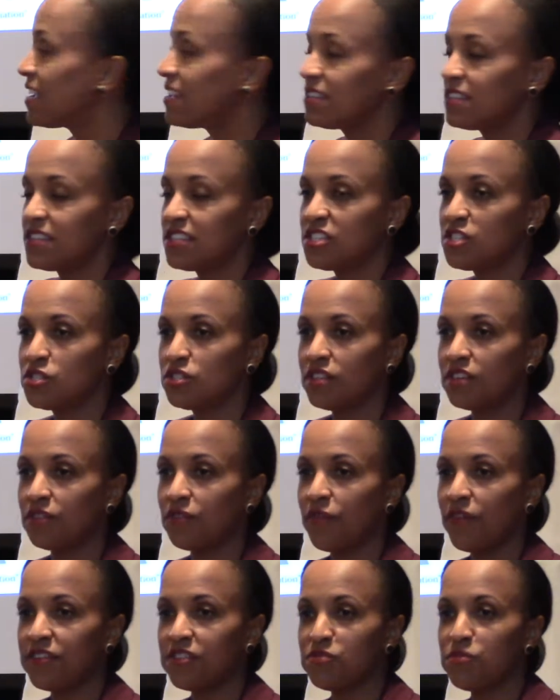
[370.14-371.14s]
the
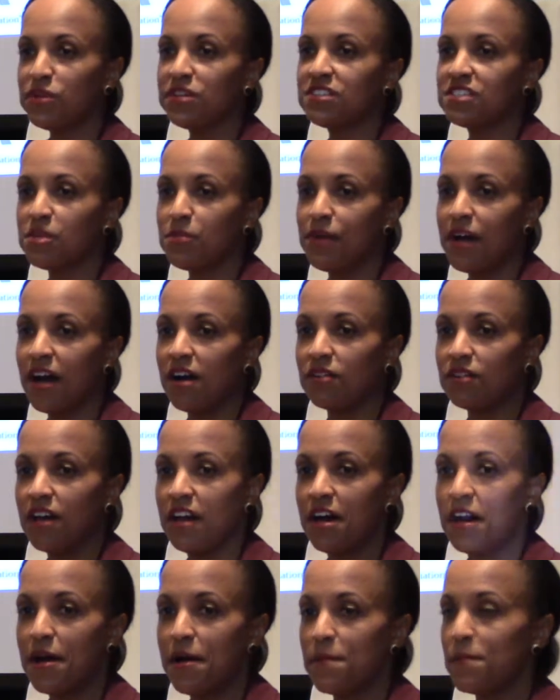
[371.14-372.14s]
fifth one is
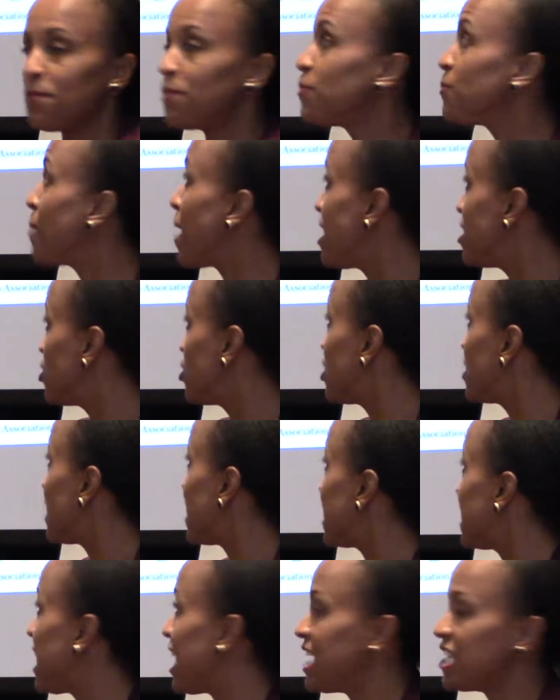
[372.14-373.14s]
about patient
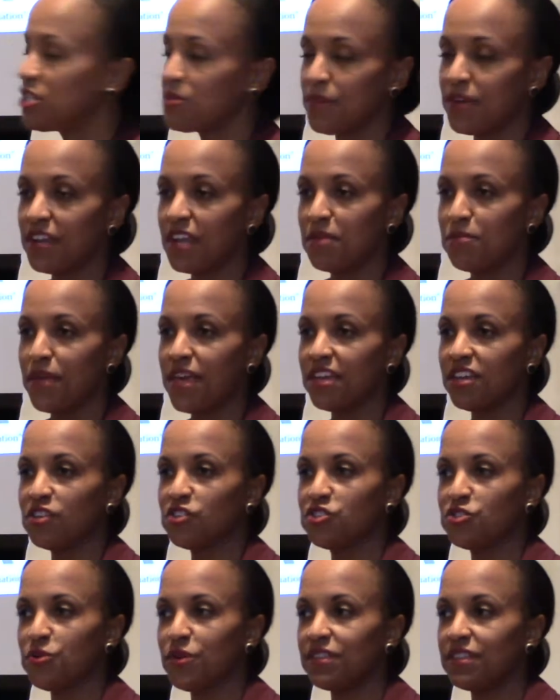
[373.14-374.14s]
engagement and making
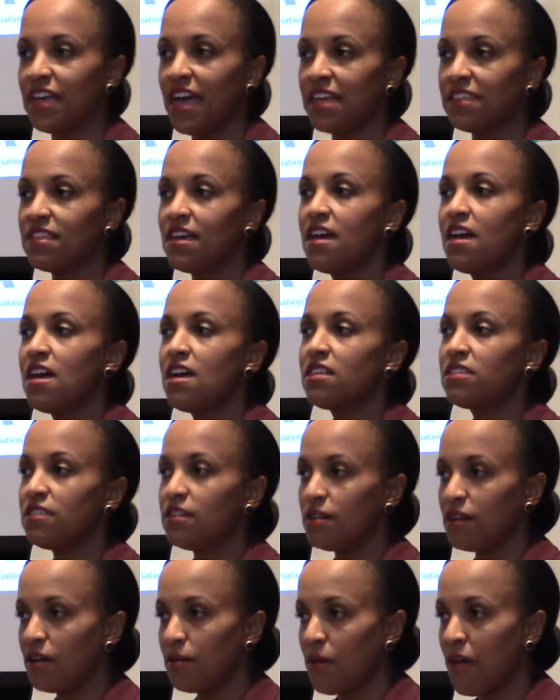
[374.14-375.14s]
sure that
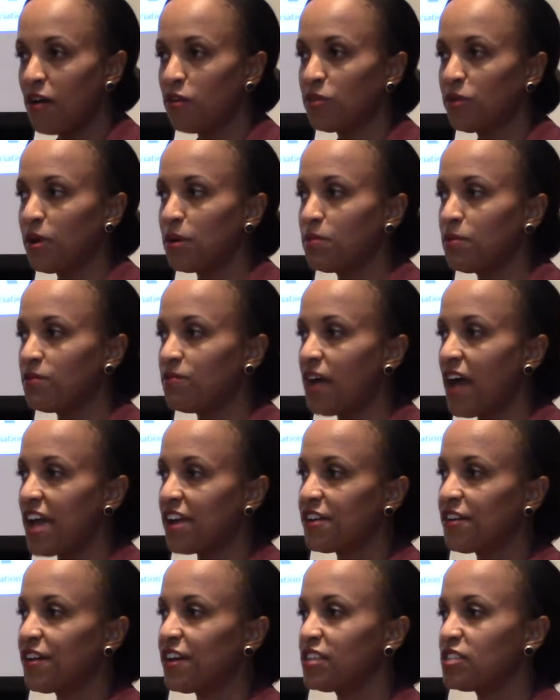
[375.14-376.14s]
the healthcare
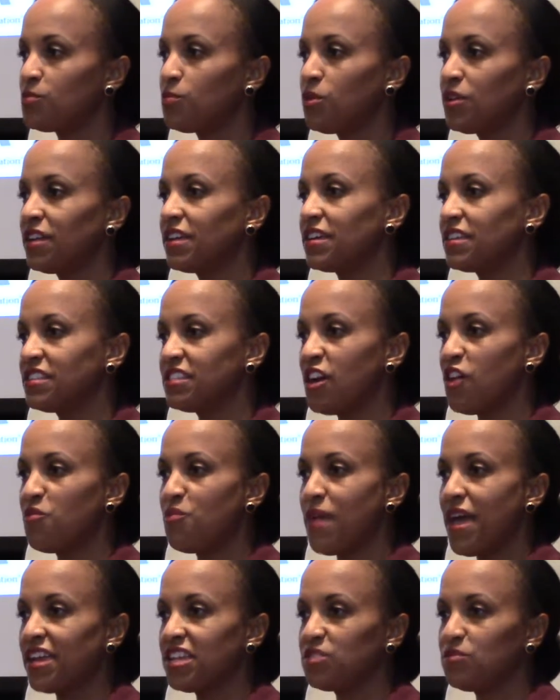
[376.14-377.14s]
provider is putting a
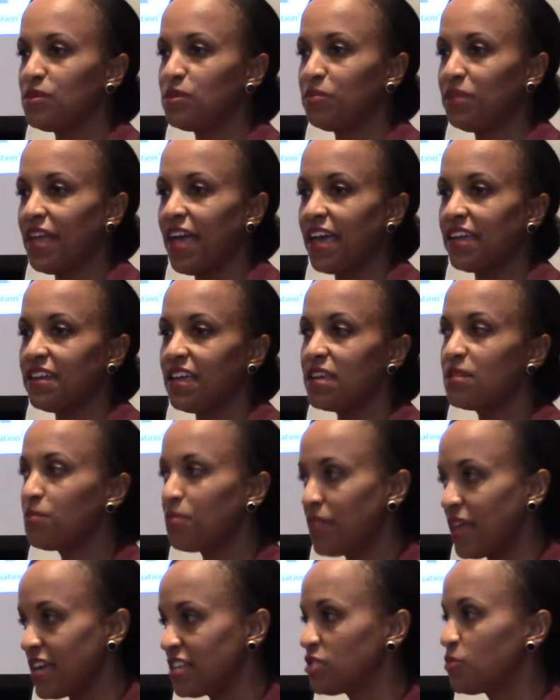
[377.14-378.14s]
self-management plan in
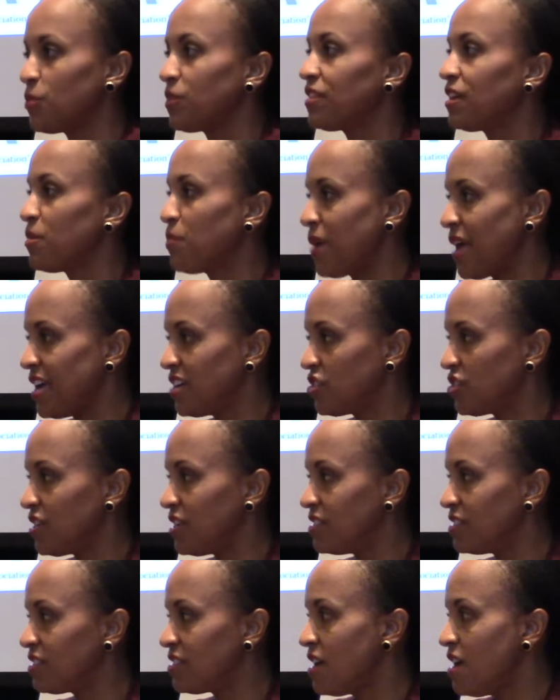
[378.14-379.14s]
place with their
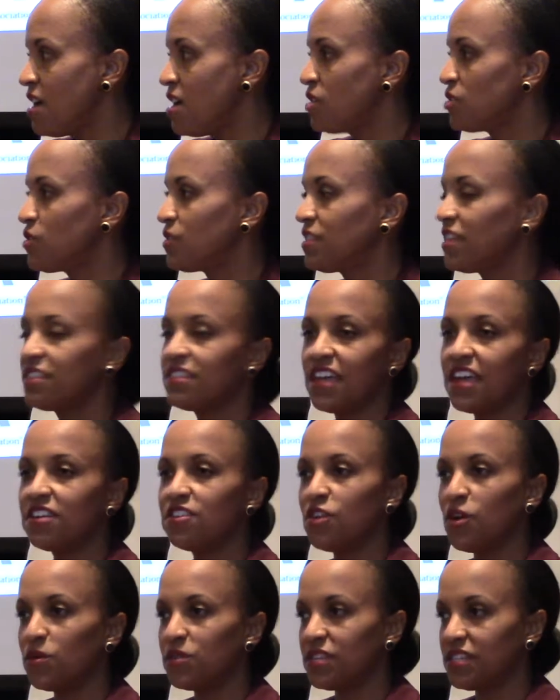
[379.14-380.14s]
patients so that they
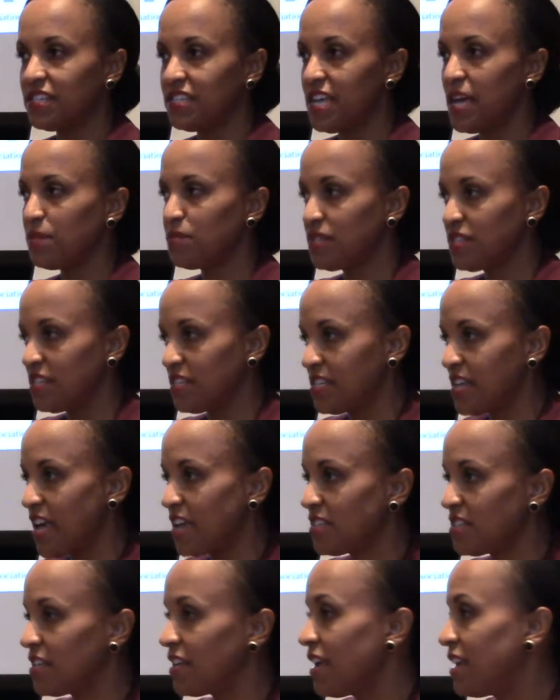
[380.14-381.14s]
know the steps to
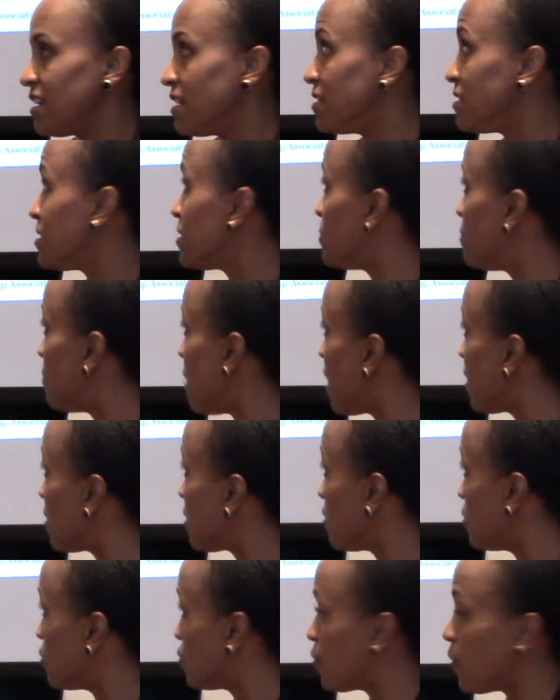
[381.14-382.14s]
take to get into better
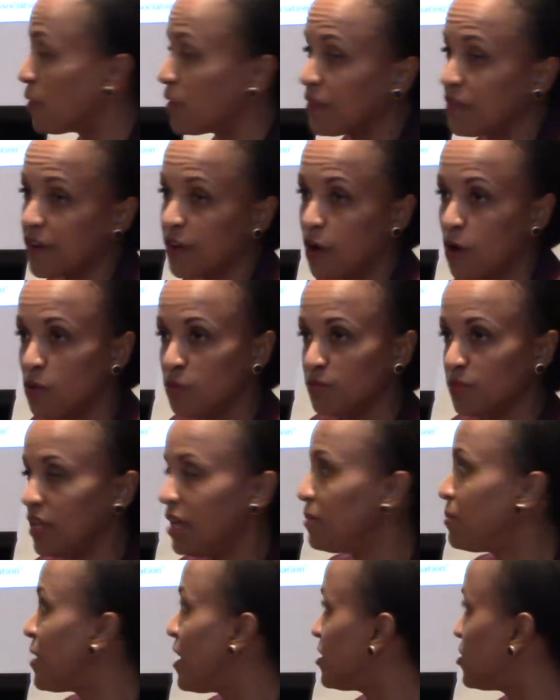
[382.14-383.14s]
control of their own
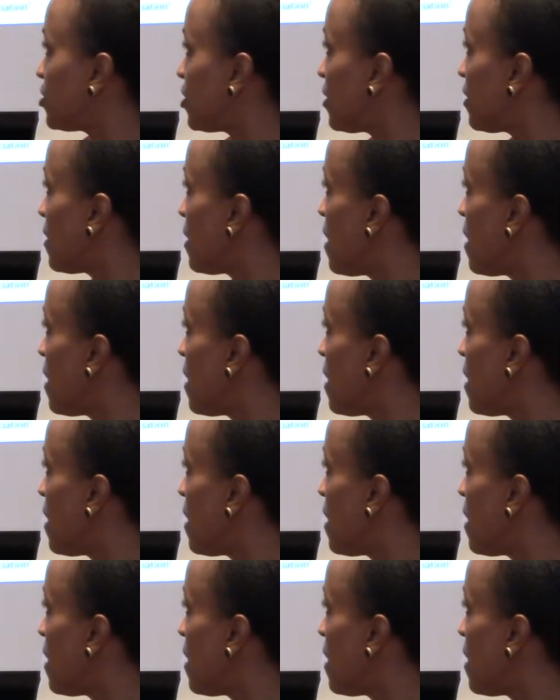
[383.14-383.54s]
blood pressure.